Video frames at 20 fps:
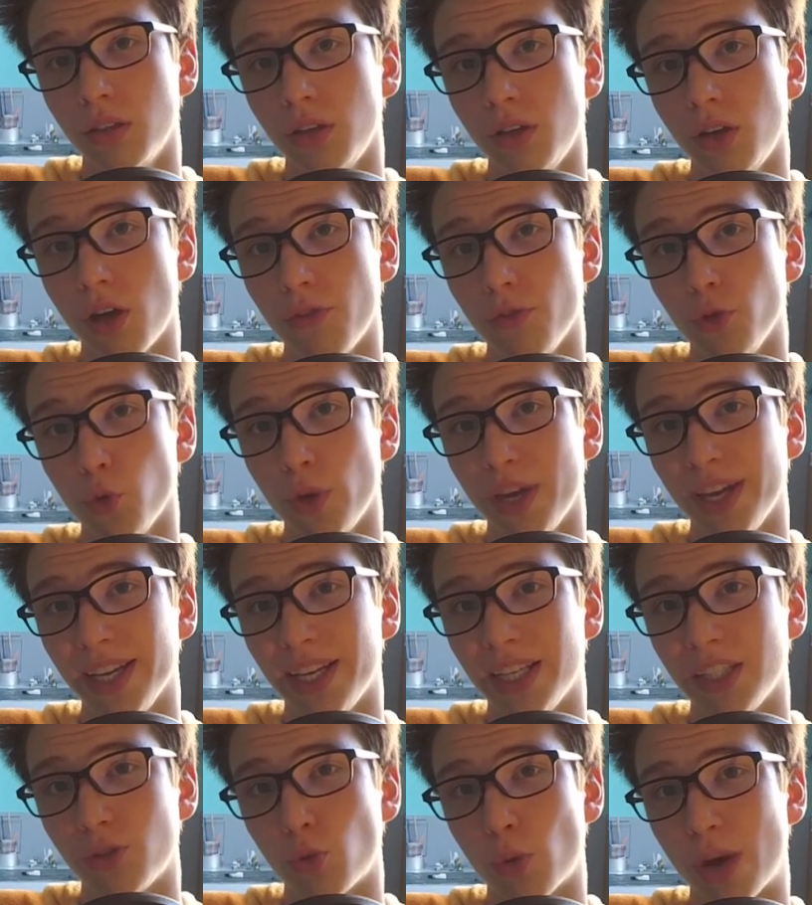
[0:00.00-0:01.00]
Love you,
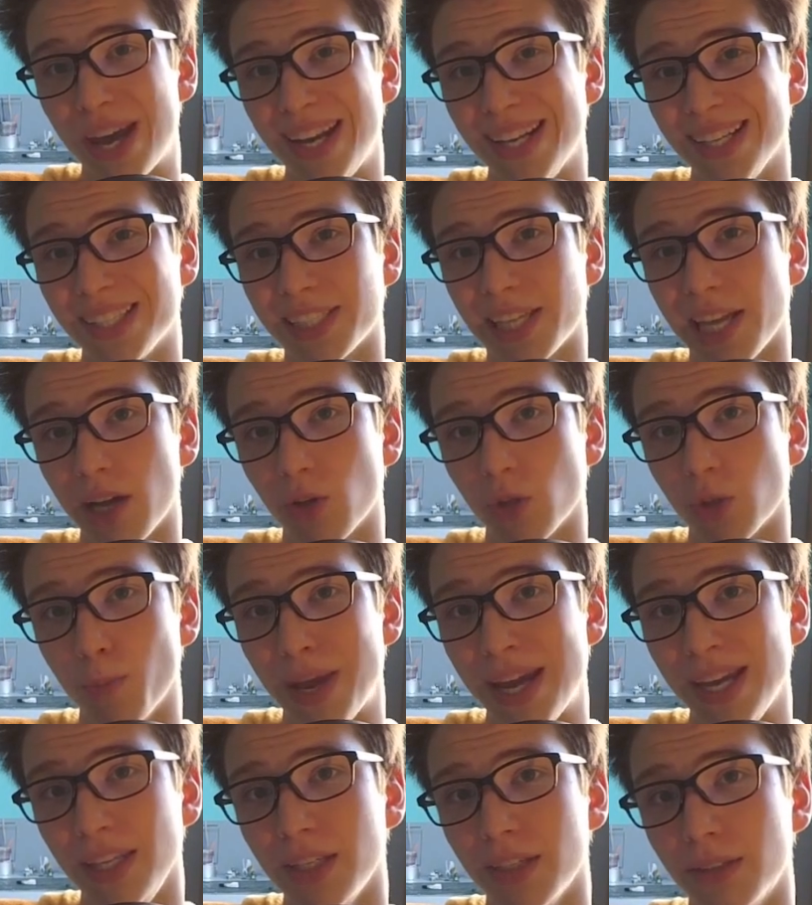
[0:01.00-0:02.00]
English writing skills,
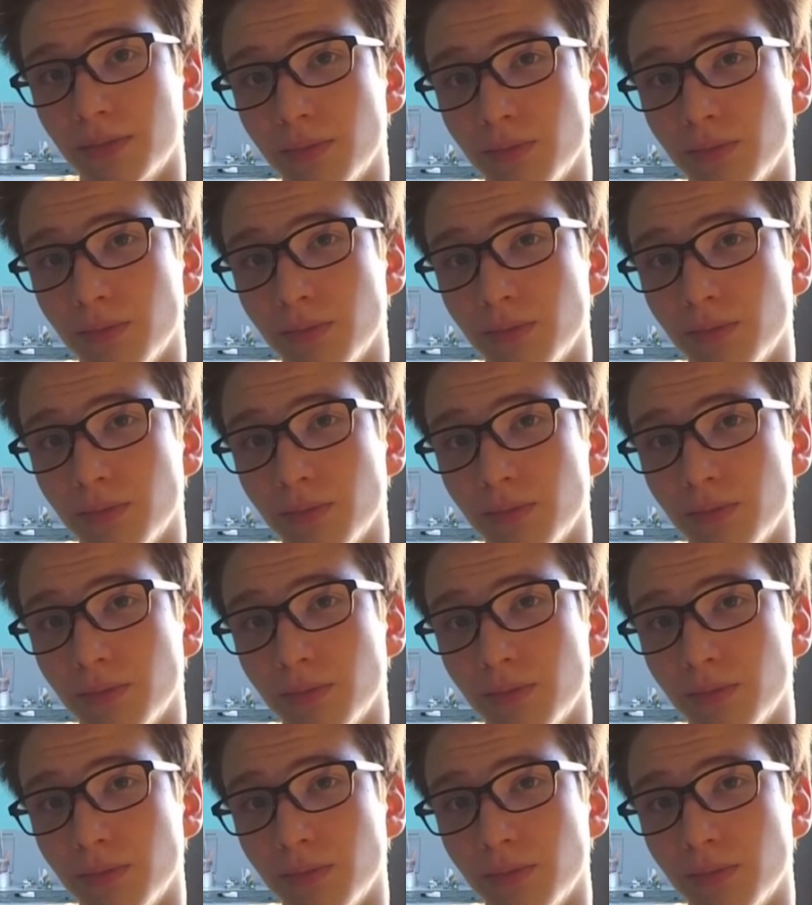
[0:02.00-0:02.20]
mate.